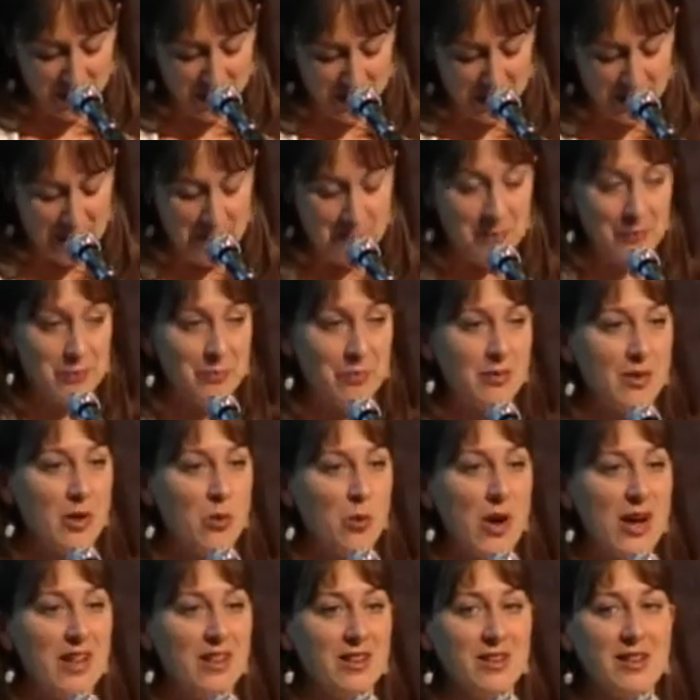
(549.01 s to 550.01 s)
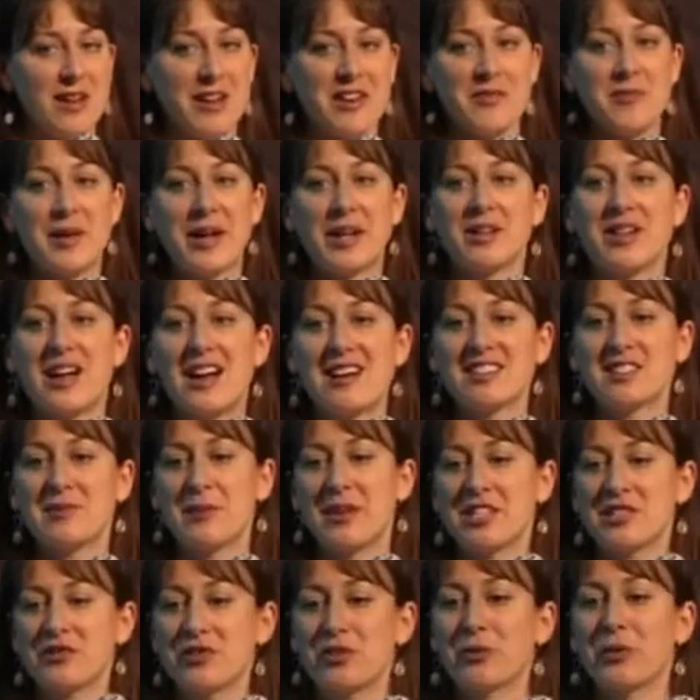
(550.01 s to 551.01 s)
Um, while a lot of my
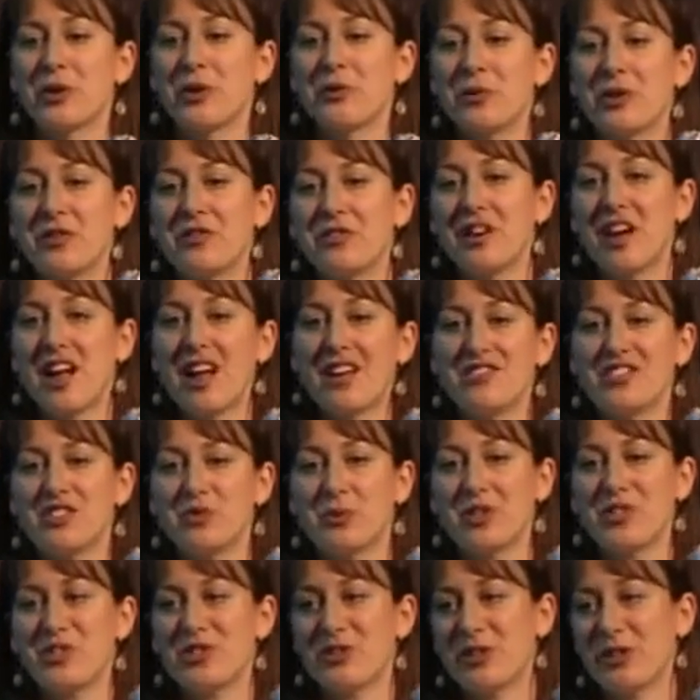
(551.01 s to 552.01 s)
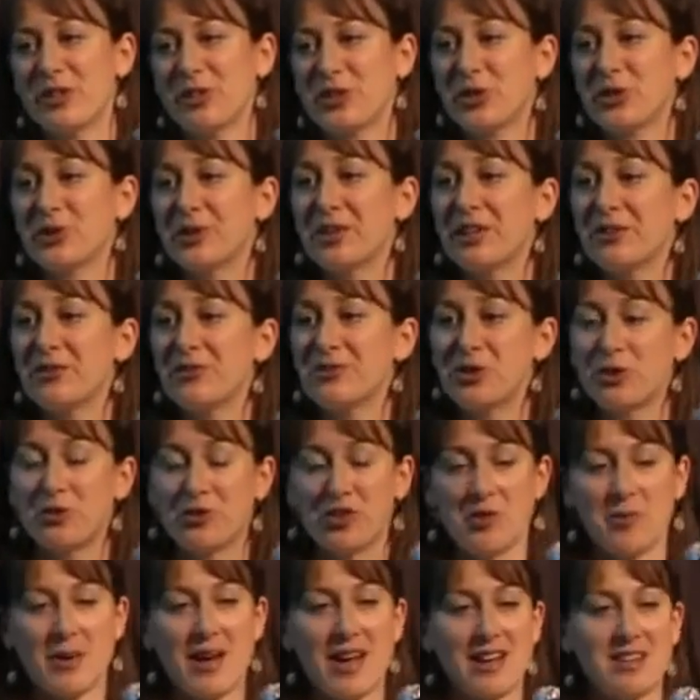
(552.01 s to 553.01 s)
classmates from Red River have switched their careers
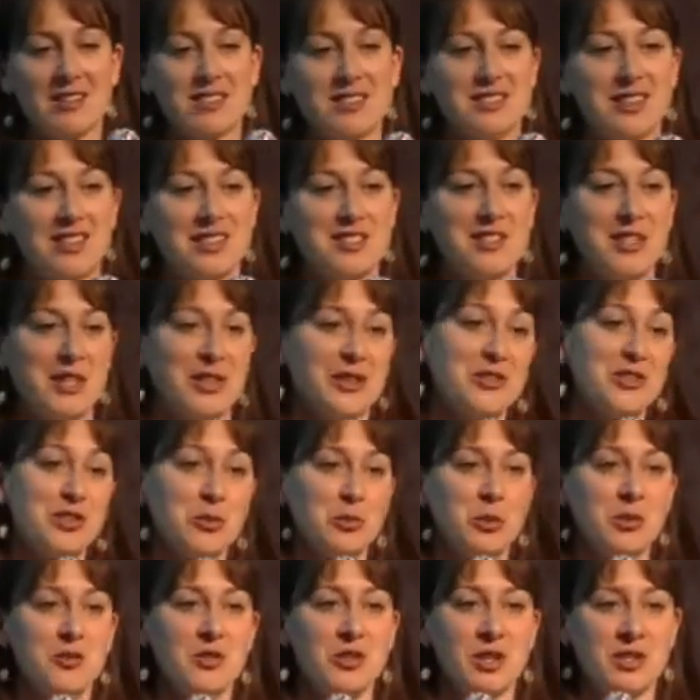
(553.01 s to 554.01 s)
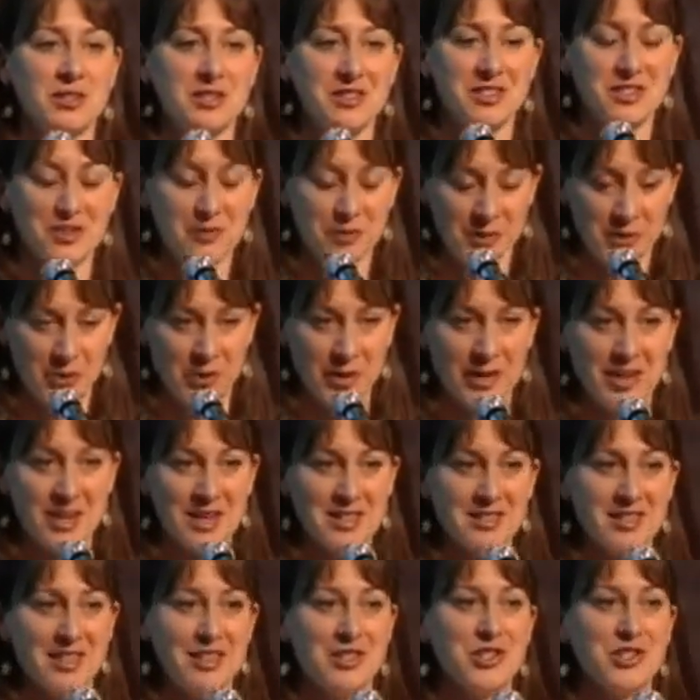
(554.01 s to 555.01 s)
over the past six years or moved on to different
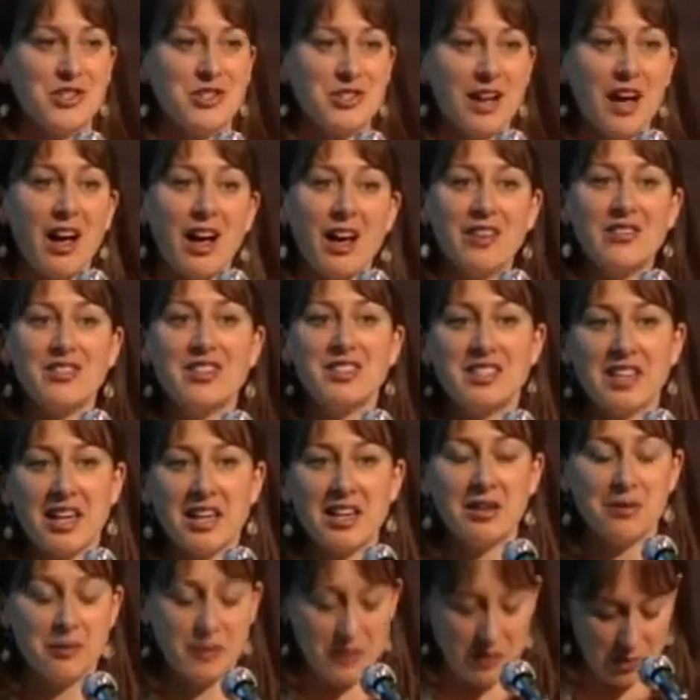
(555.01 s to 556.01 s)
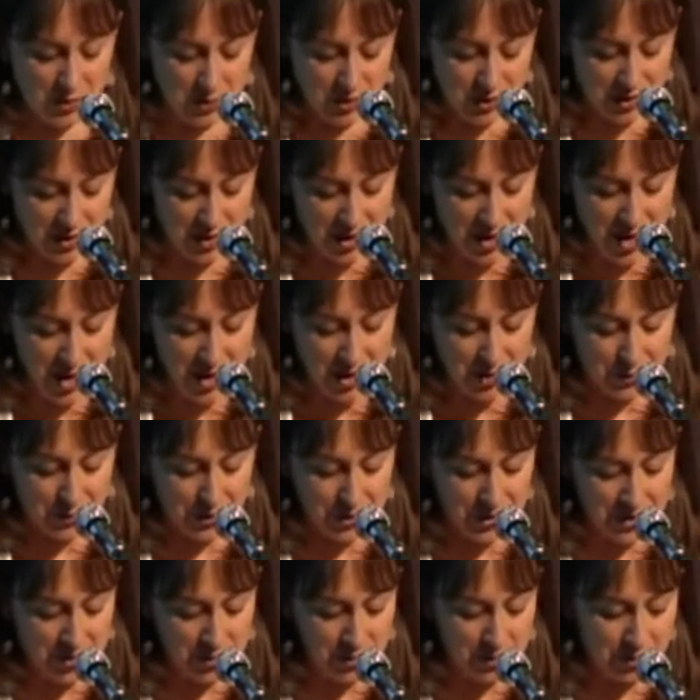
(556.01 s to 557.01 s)
organizations, I've stayed at Fusion for
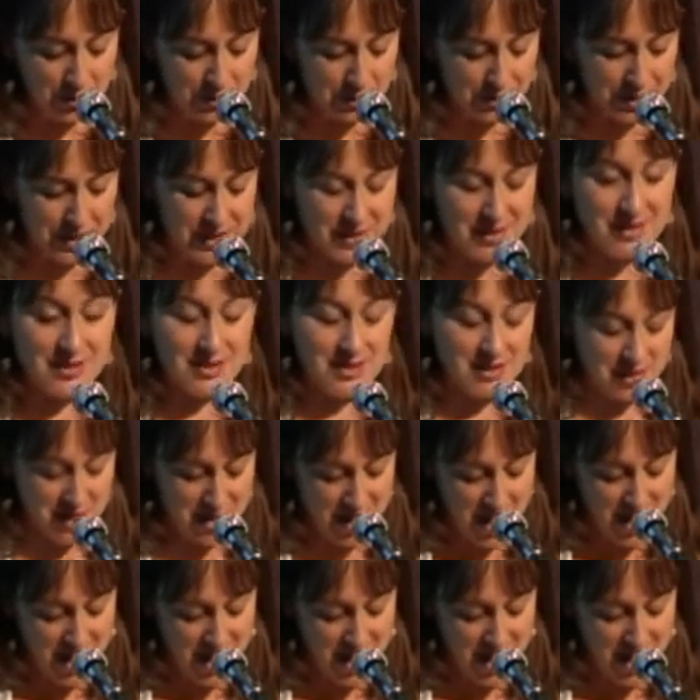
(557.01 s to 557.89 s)
a number of reasons.